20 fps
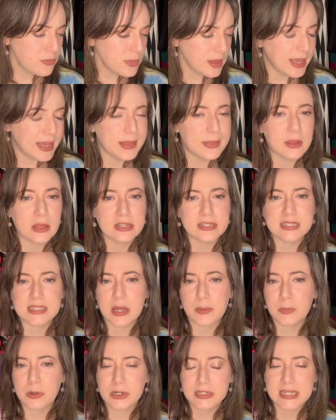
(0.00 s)
in the
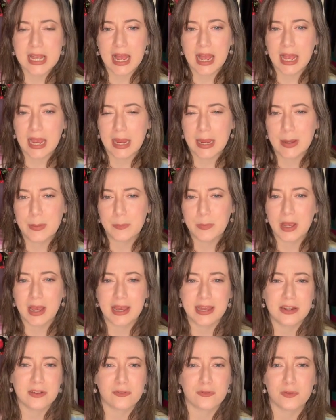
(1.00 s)
summertime,
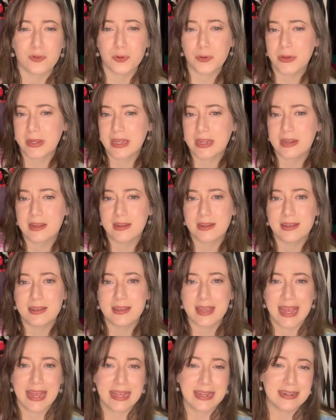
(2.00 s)
kind of fruity,
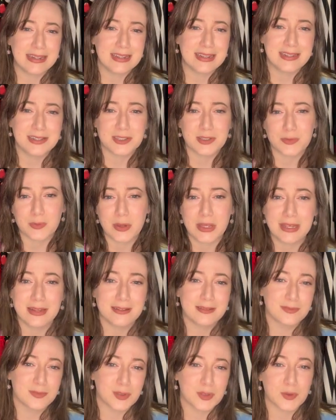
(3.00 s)
candy, sweet
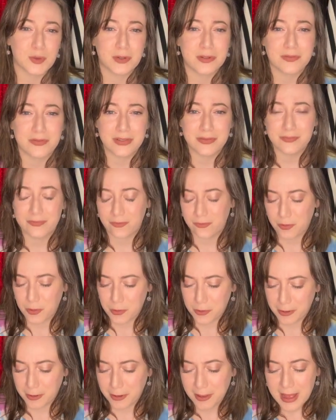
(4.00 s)
sort of
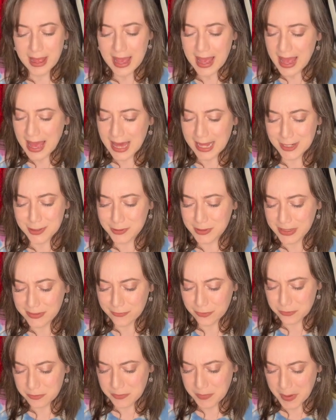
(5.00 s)
floral. I don't
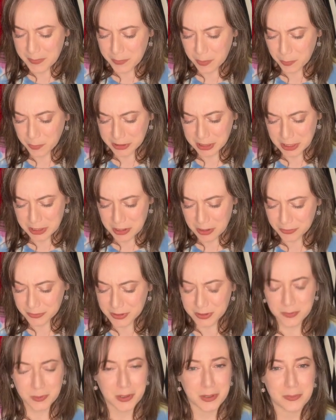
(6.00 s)
even remember what the
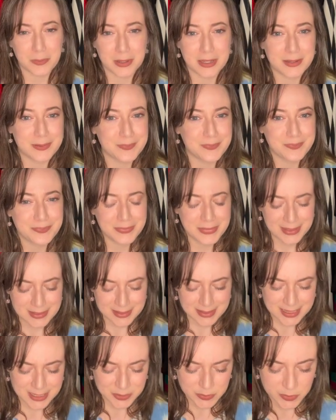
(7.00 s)
notes were, but
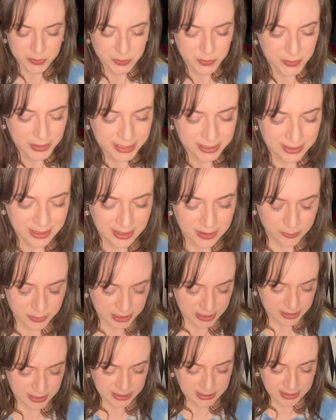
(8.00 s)
this was great. I really
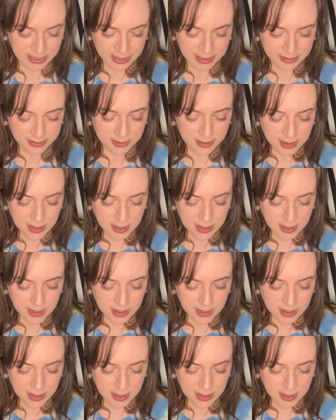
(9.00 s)
like that.